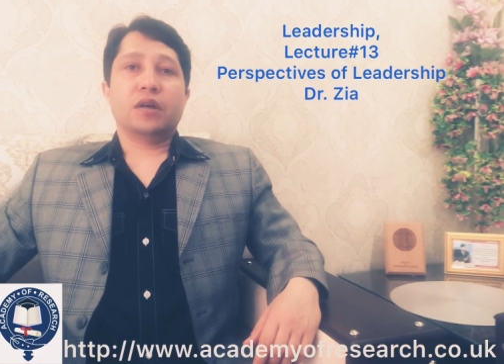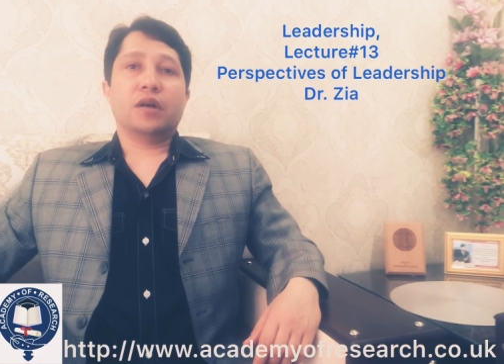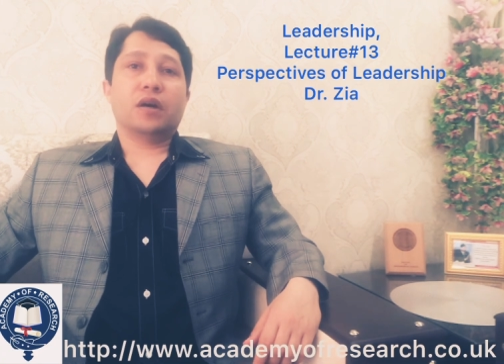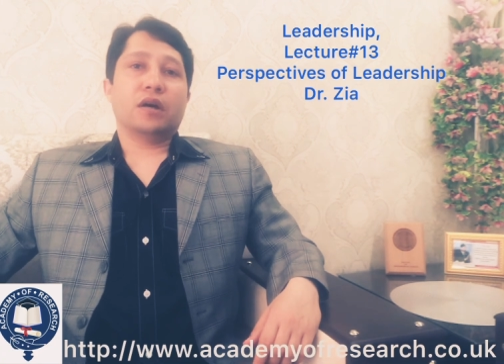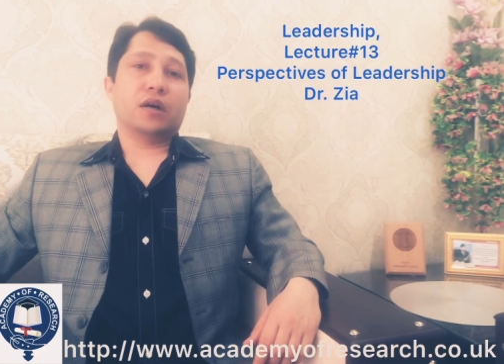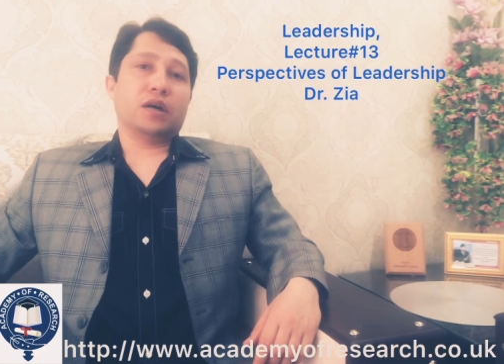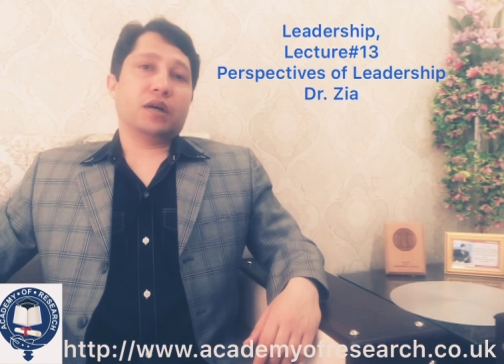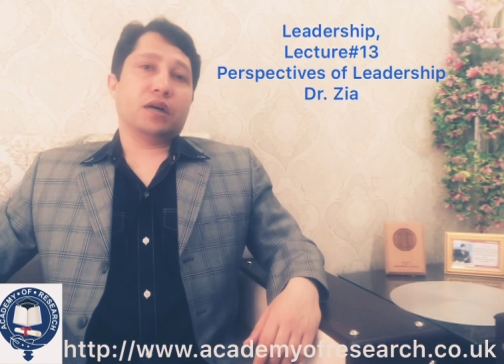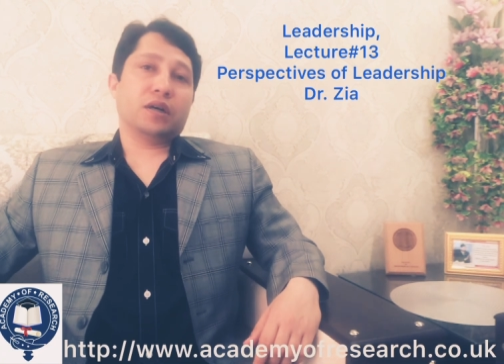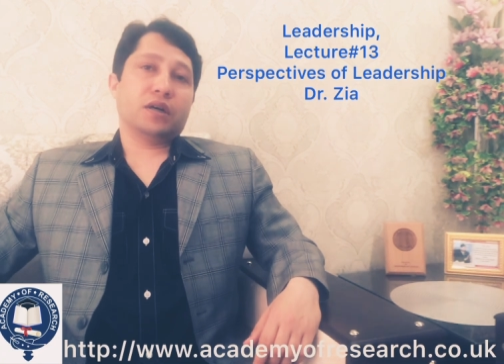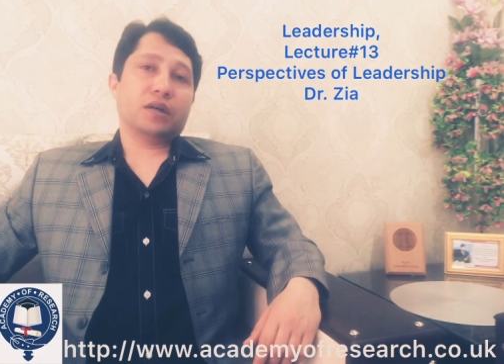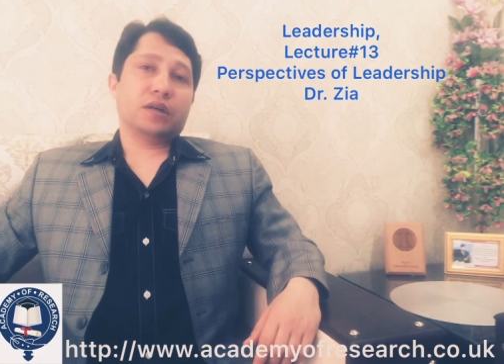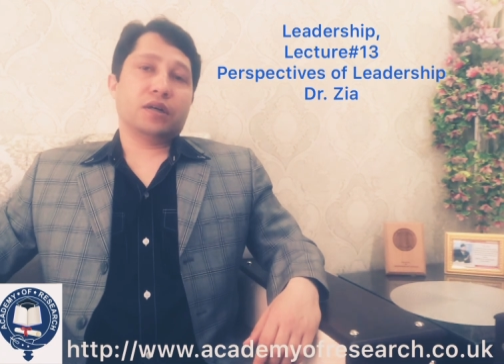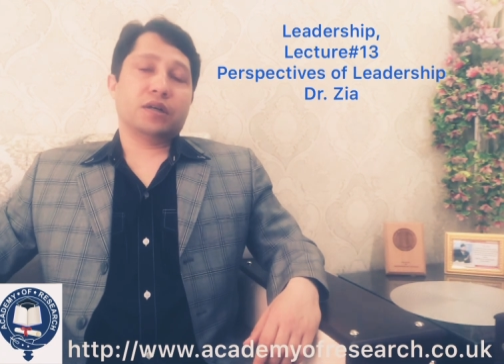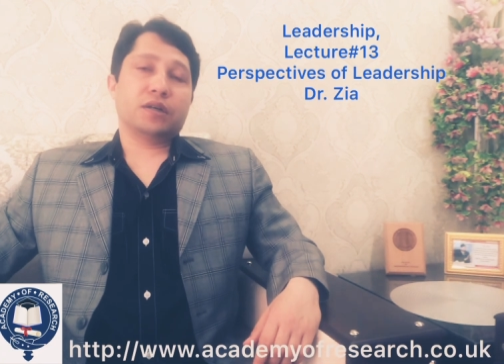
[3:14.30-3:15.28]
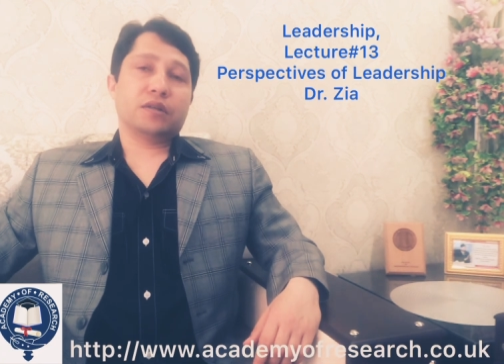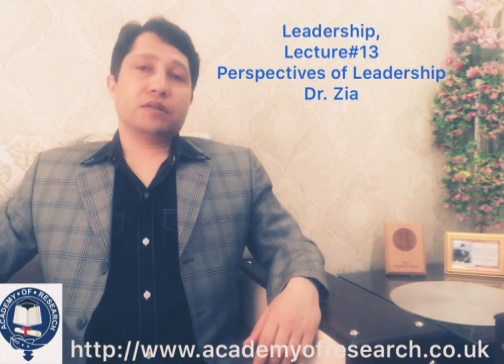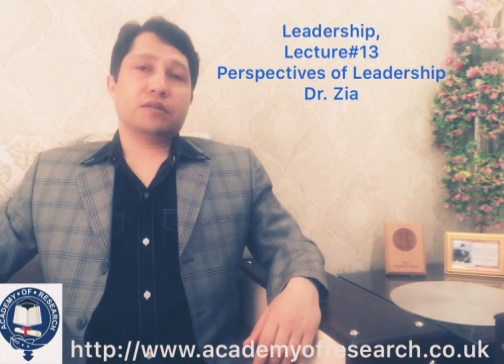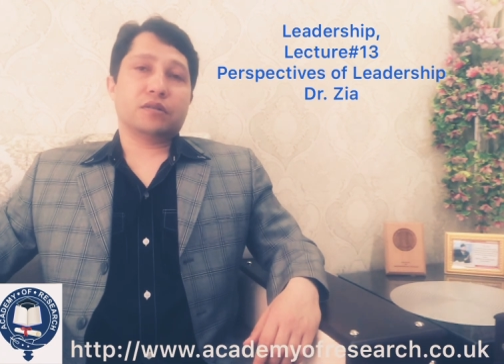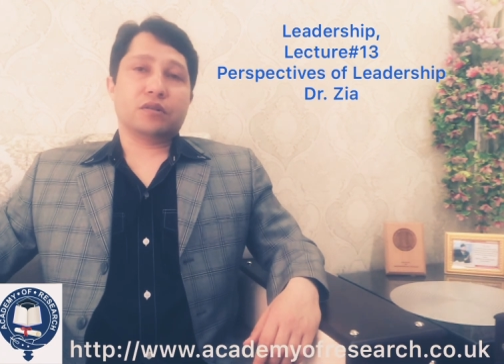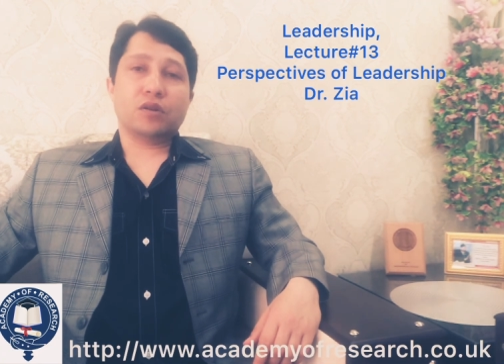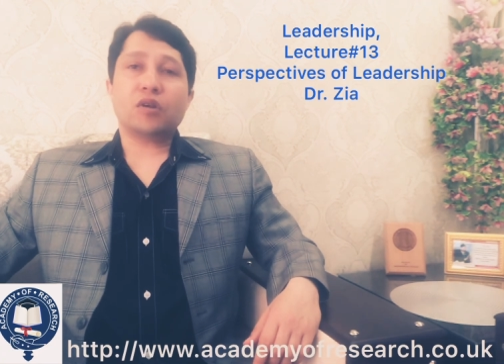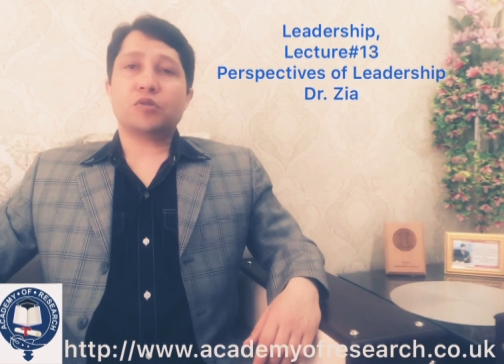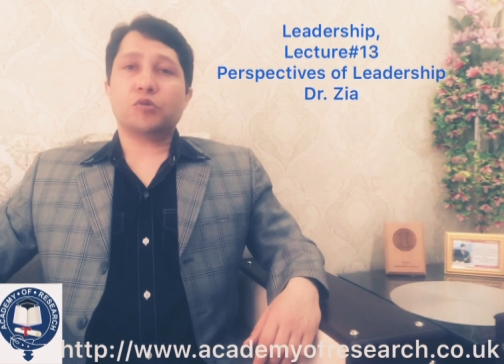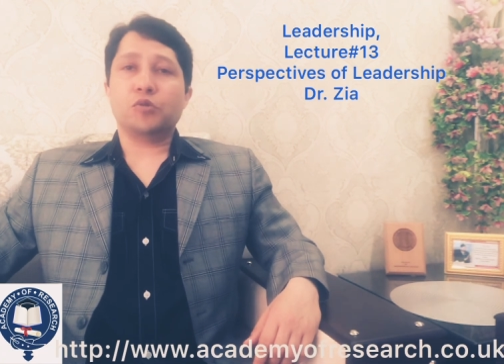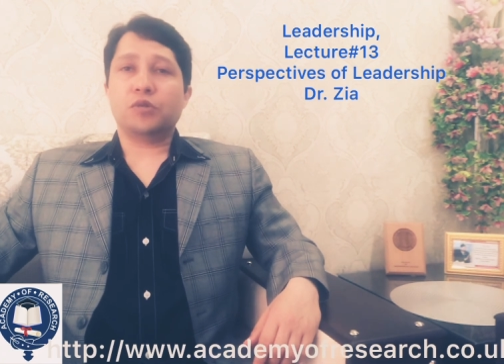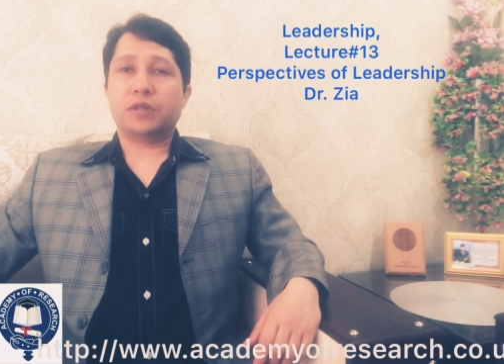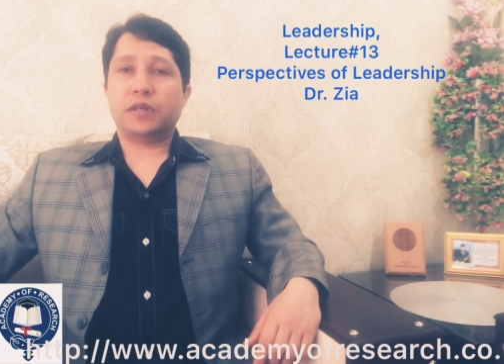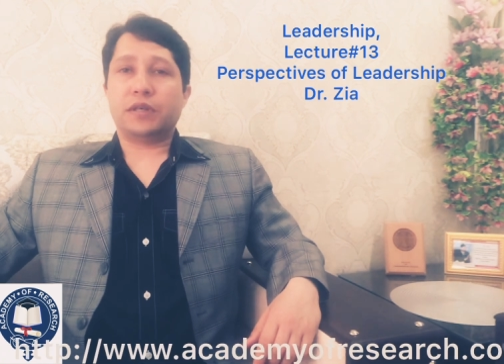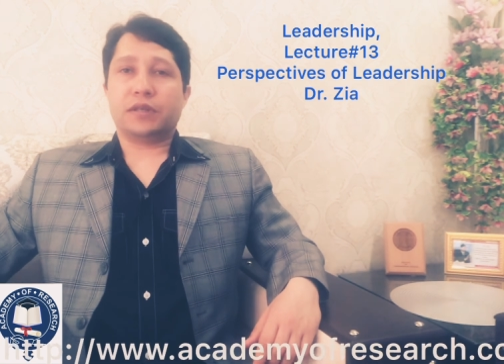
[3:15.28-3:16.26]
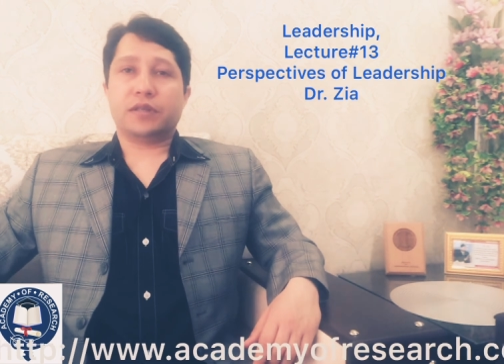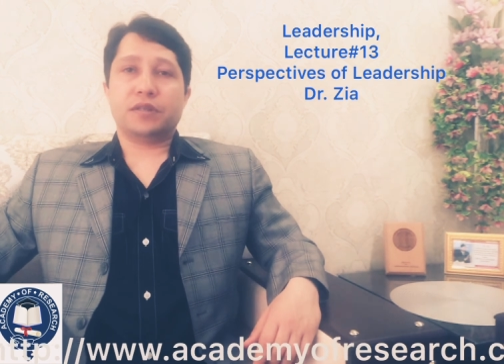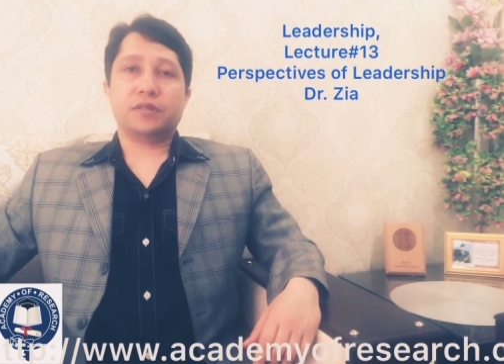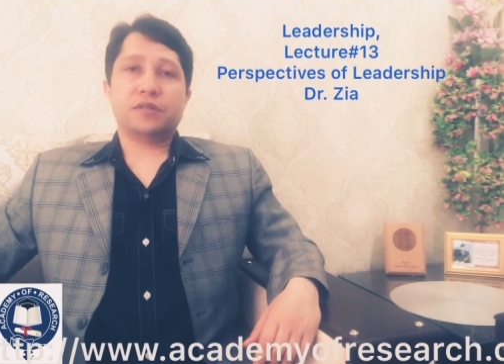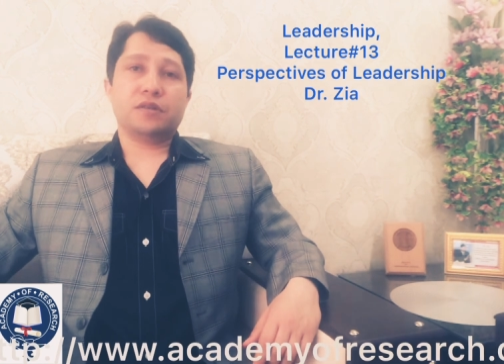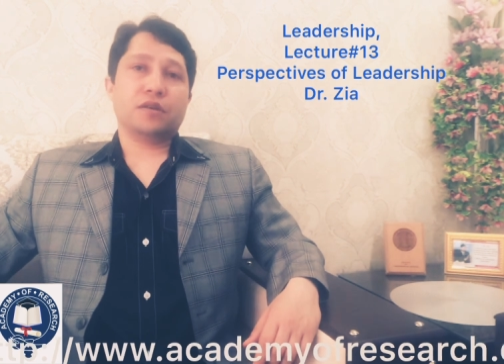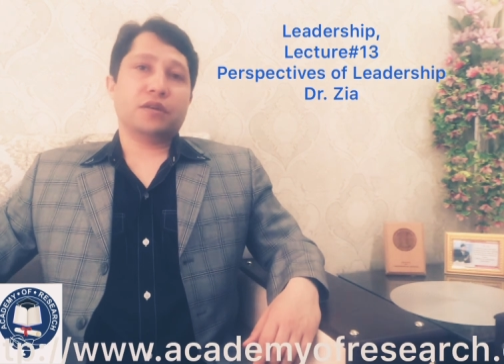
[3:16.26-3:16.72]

not two theories.